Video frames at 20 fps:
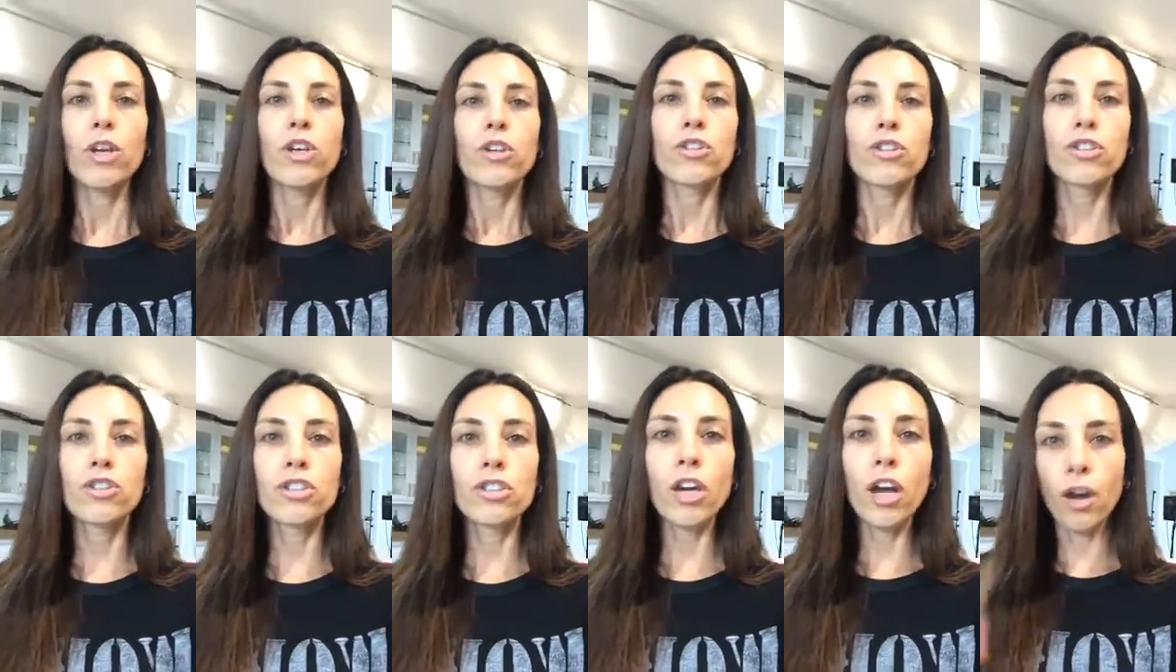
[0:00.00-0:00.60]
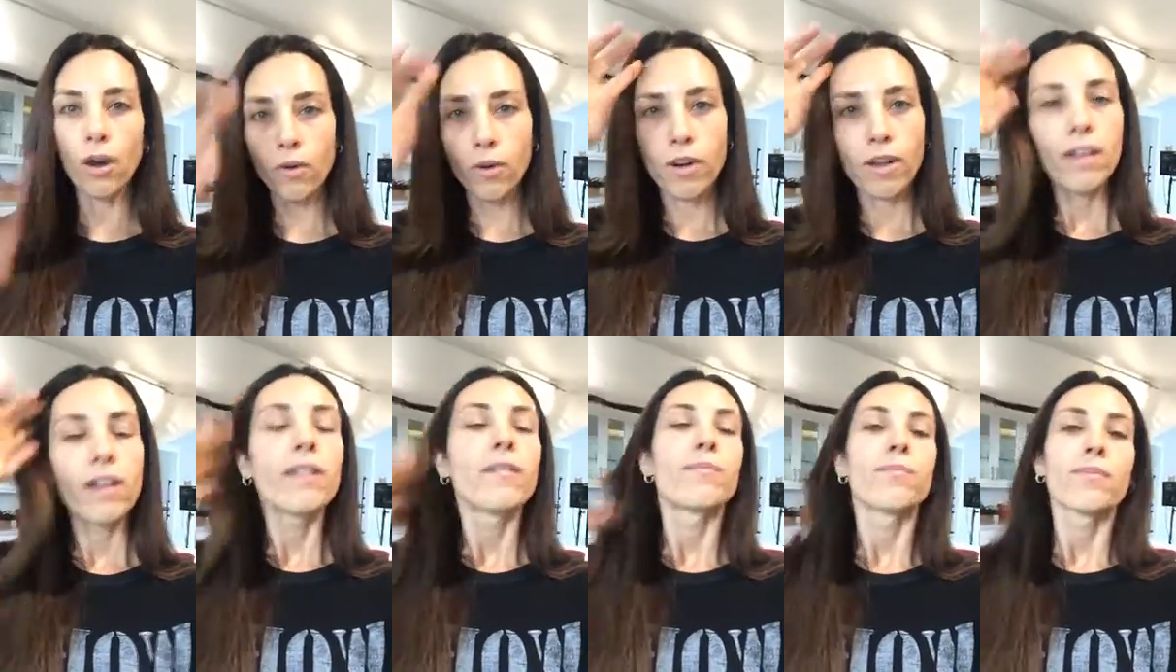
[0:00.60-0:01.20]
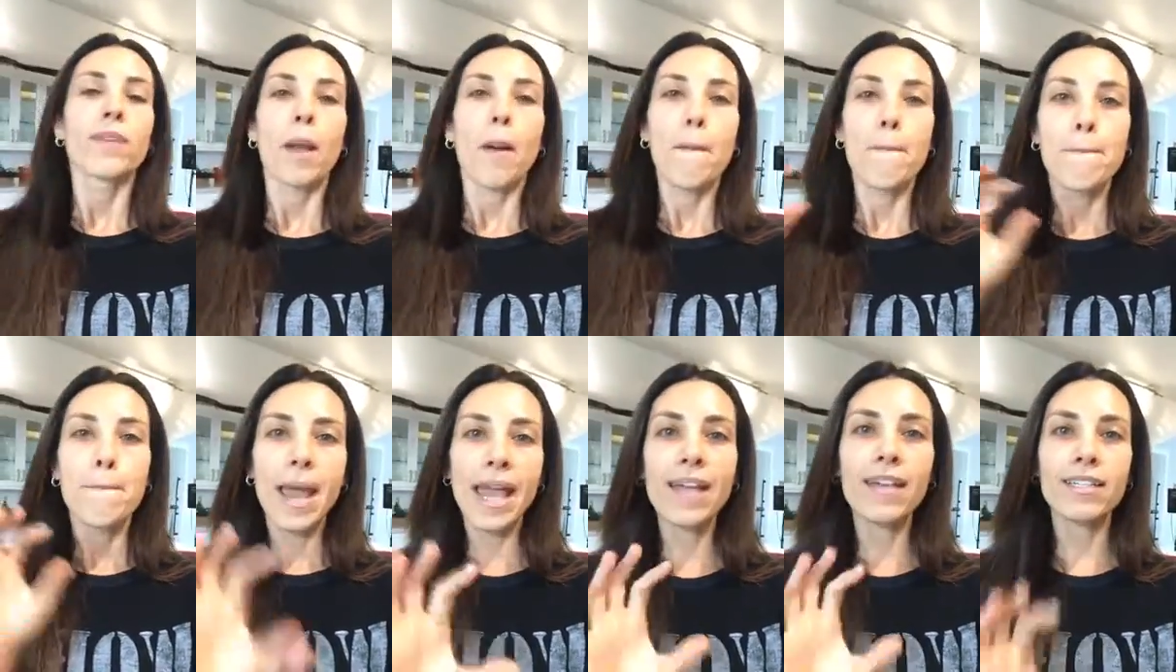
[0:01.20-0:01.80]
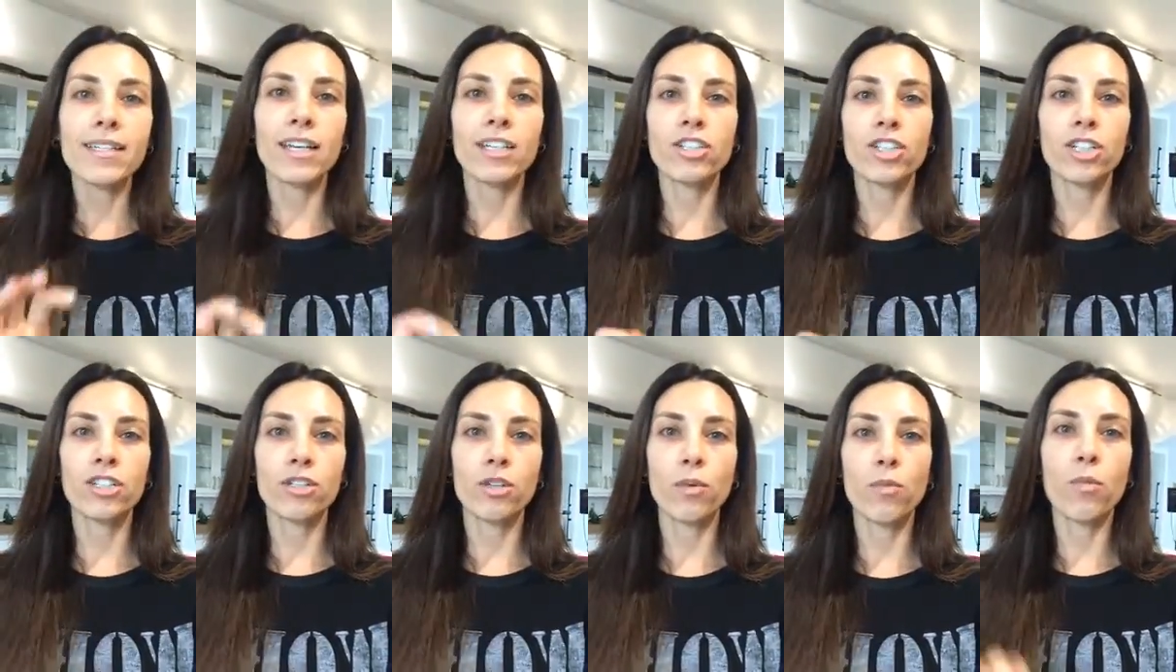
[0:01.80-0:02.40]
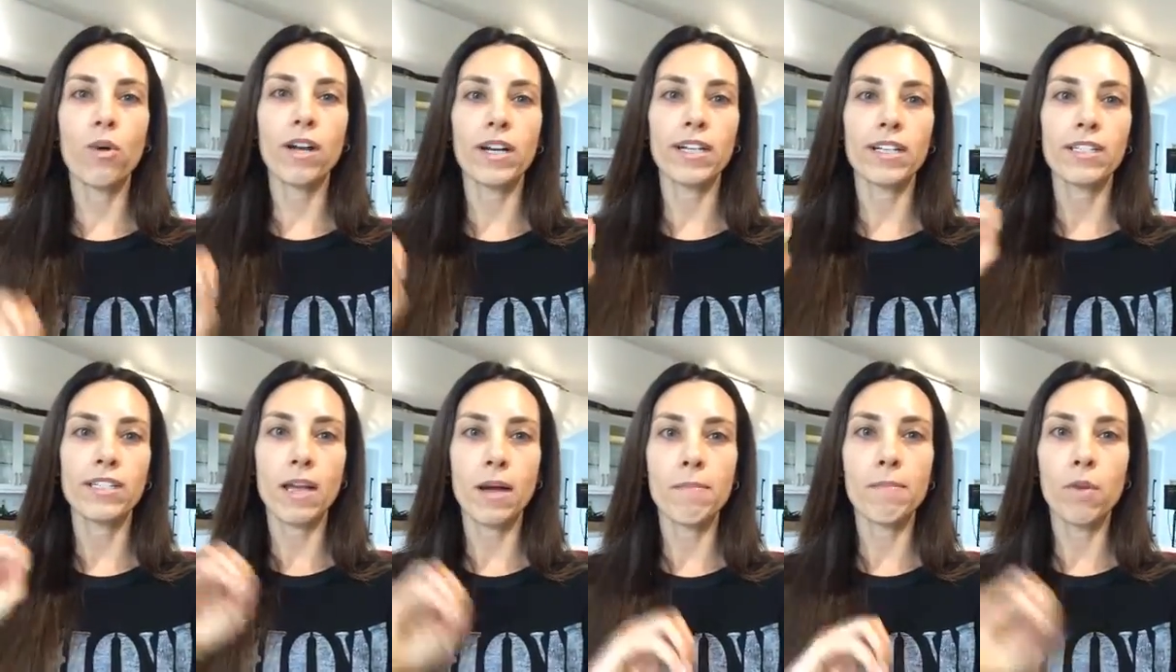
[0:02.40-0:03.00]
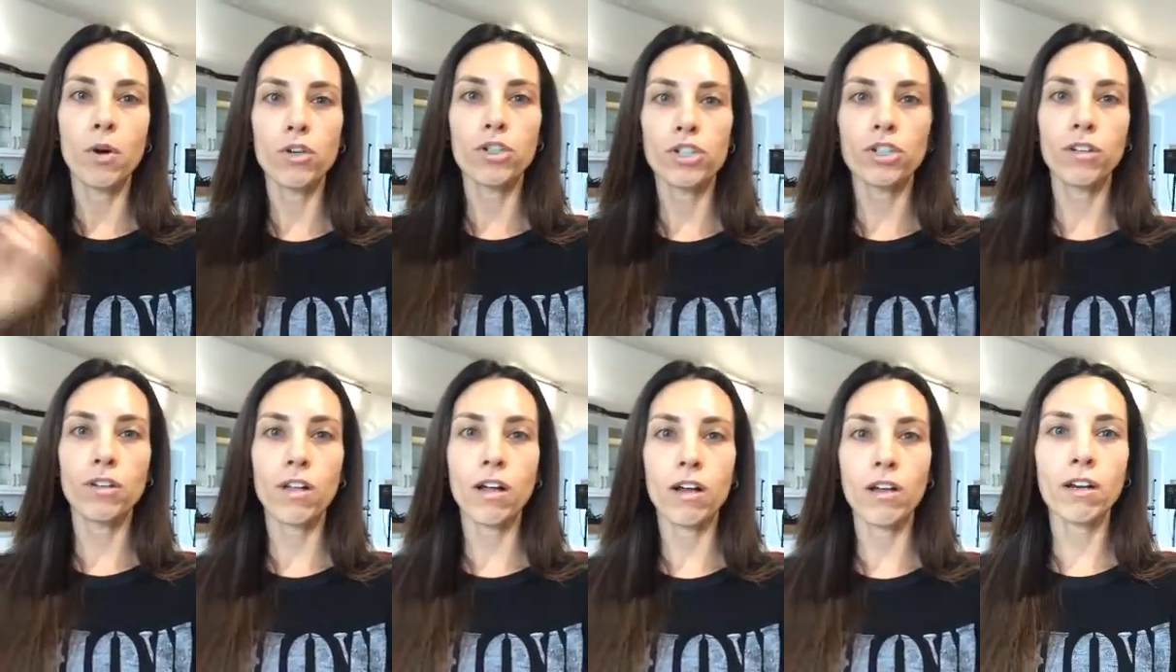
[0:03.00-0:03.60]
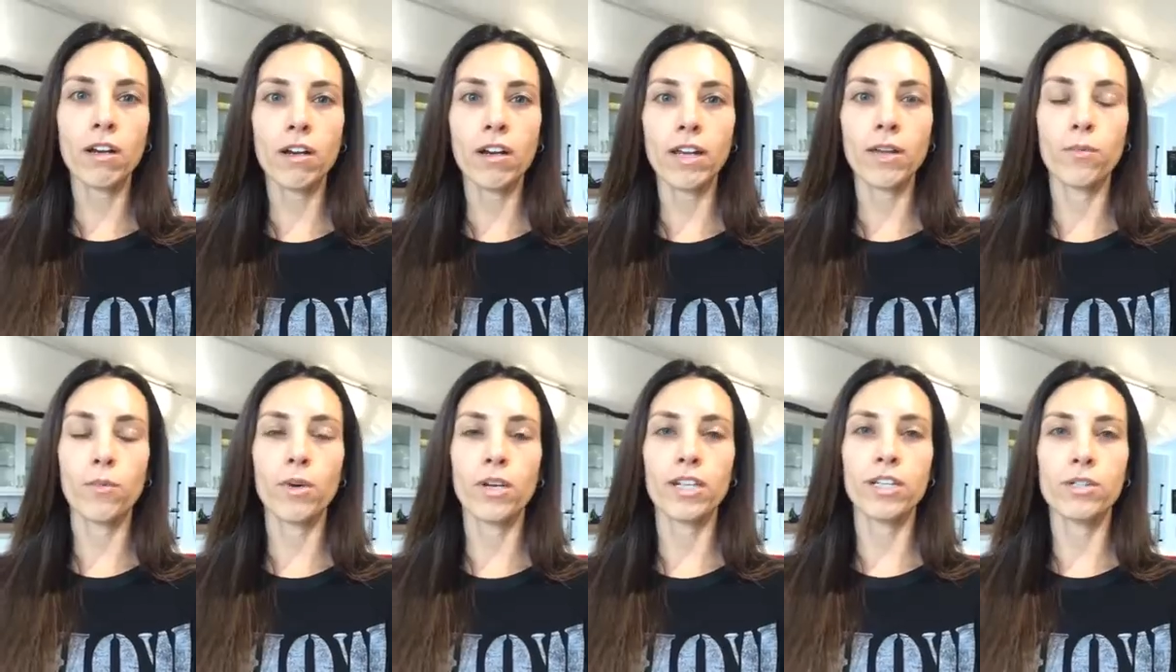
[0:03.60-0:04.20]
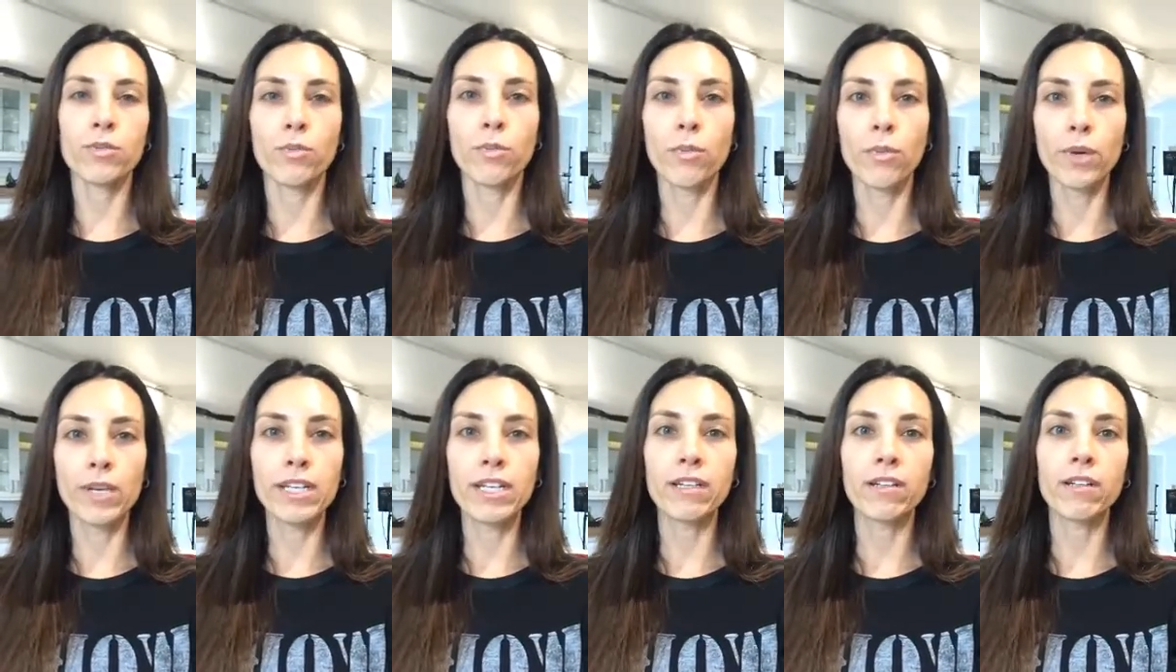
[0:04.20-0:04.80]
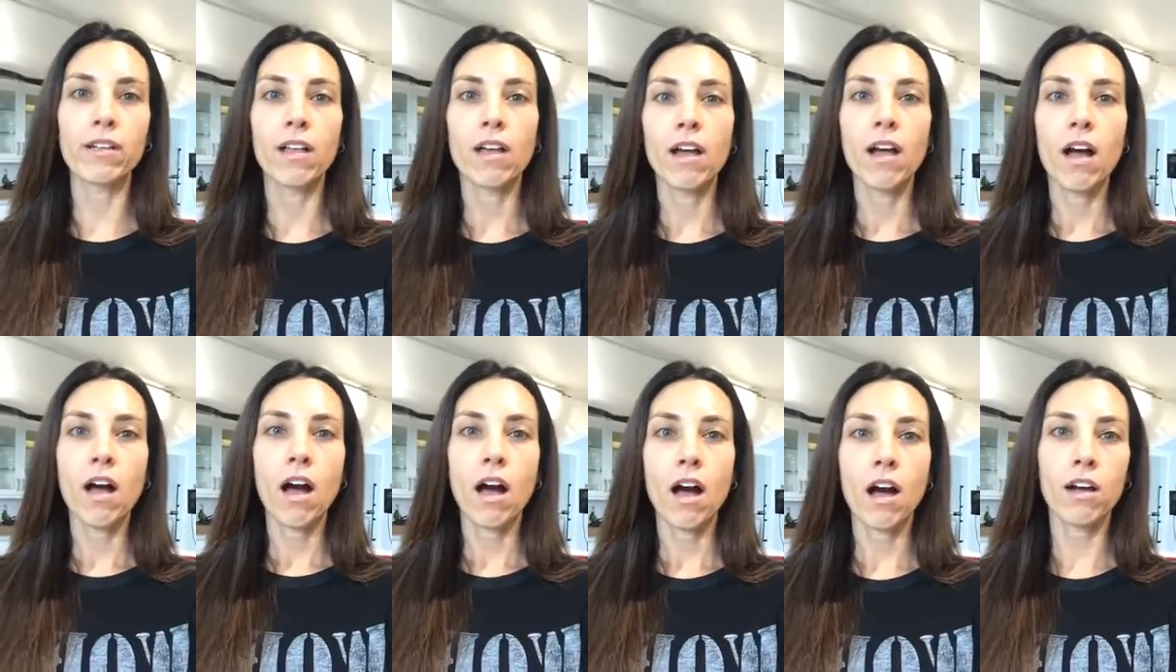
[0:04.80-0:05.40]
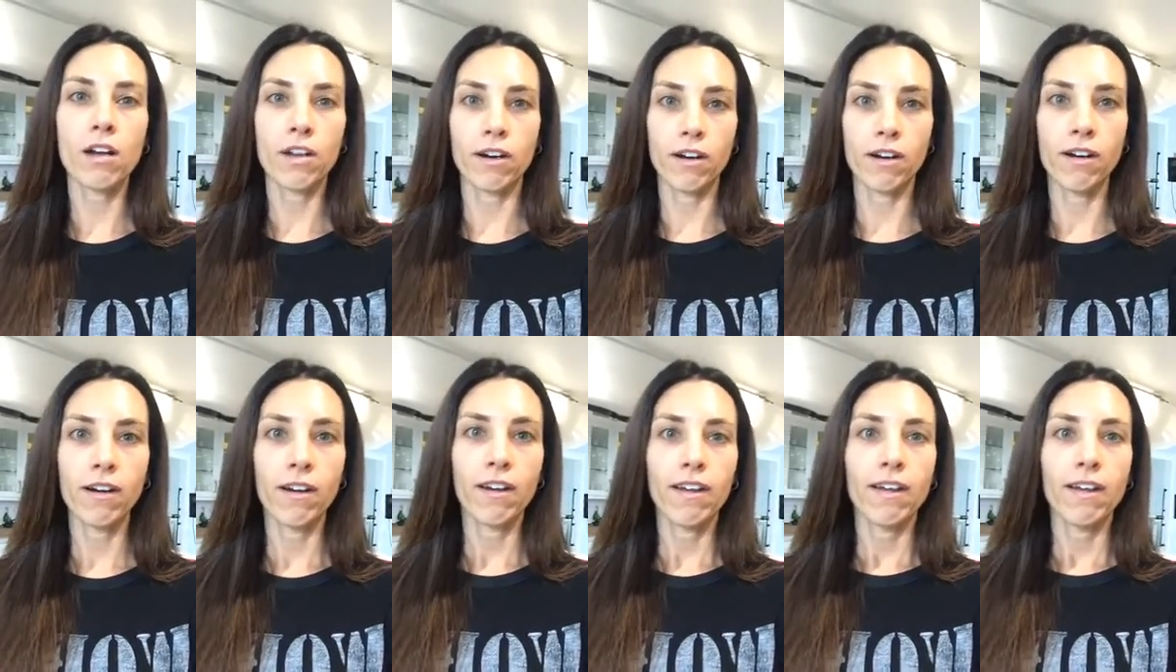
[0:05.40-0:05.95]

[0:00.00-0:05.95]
So pay attention to what is emotional hunger and what is real hunger.